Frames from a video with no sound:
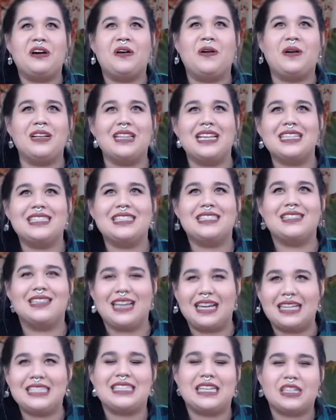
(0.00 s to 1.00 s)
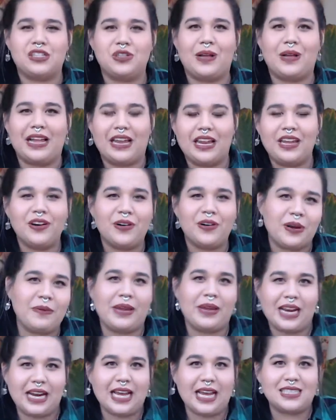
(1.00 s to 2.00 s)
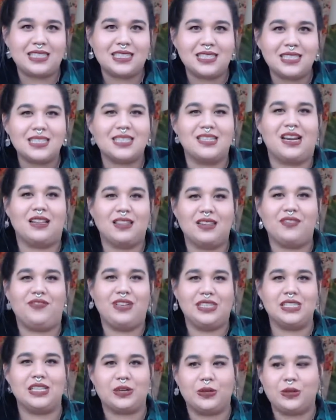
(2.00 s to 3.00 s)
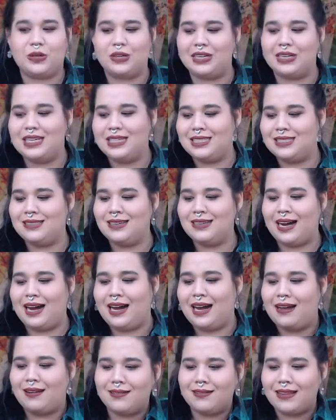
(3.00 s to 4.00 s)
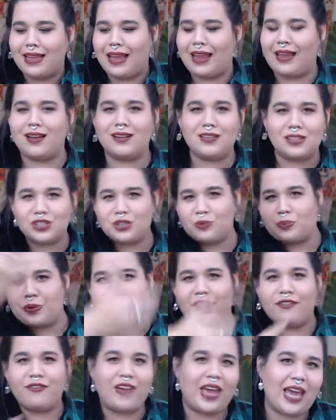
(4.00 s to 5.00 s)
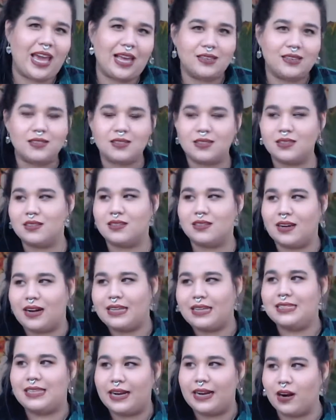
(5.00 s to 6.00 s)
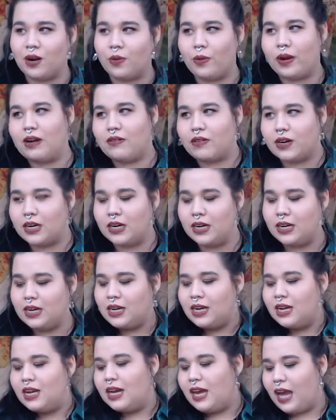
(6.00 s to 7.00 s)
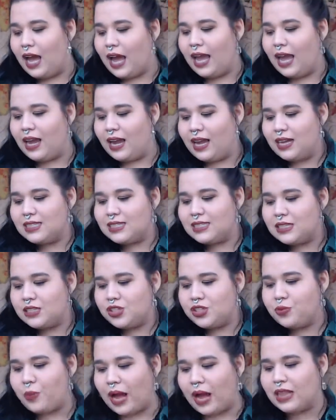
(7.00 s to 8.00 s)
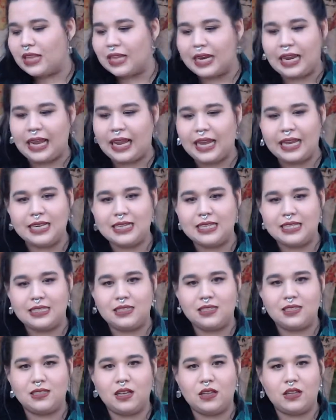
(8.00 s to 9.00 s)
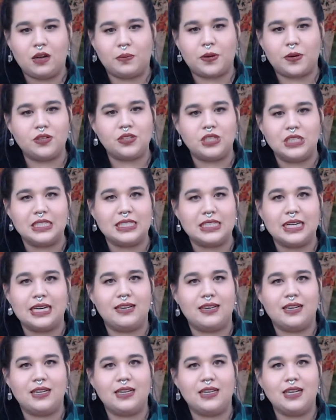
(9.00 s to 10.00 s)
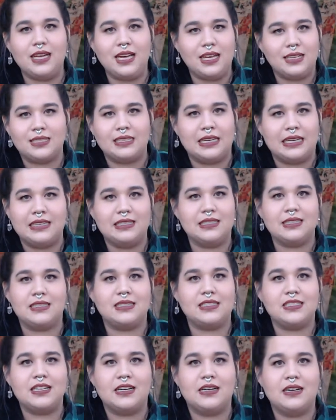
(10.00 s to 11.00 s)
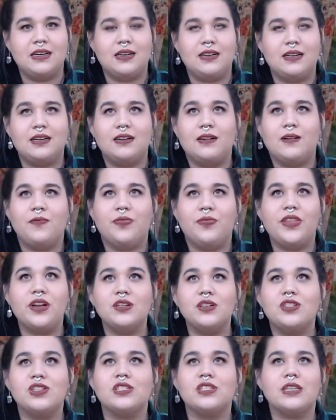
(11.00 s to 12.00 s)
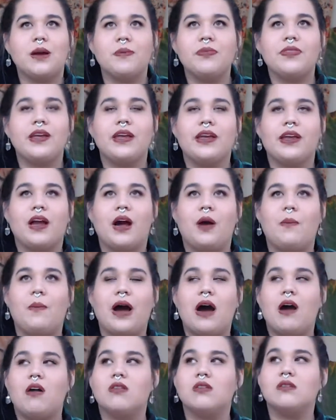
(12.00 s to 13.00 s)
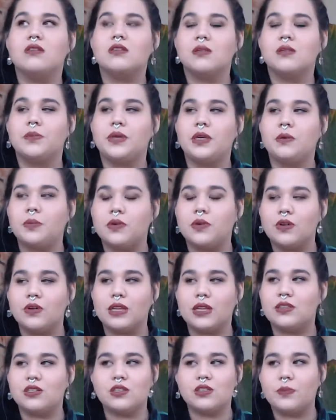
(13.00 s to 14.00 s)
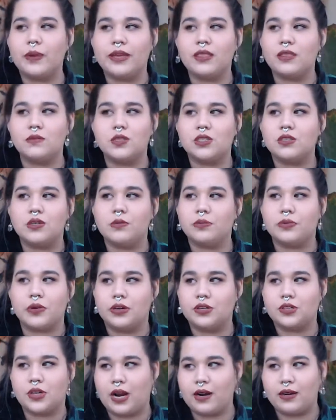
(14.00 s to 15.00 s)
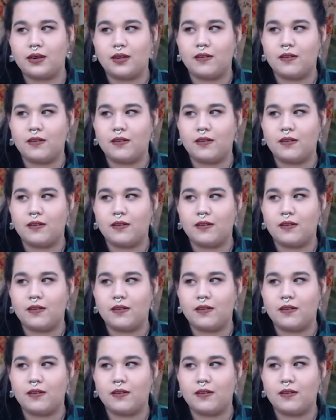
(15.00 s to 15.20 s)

that's like sexuality. You know what I mean? It's just not the physical. It's not like just a pretty face, nice hair, whatever. Sensuality is a person's essence. There's just something about some people that just make them super attractive.